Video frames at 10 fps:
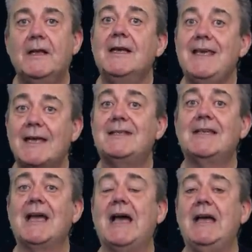Yet
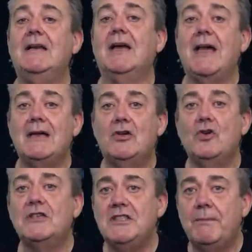again, a
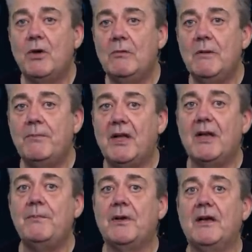good deployment
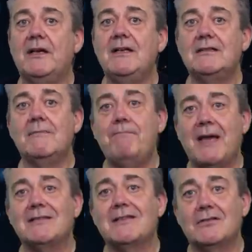pipeline is the
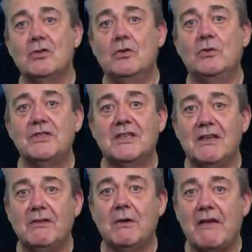best tool to
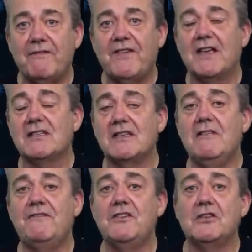give you a fast,
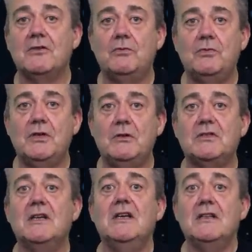efficient
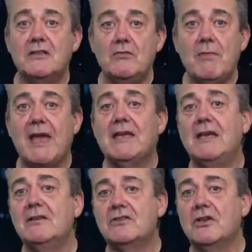route to
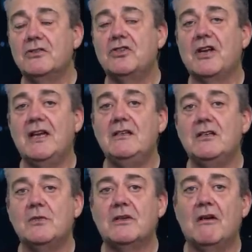making such
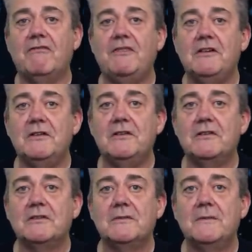changes with confidence.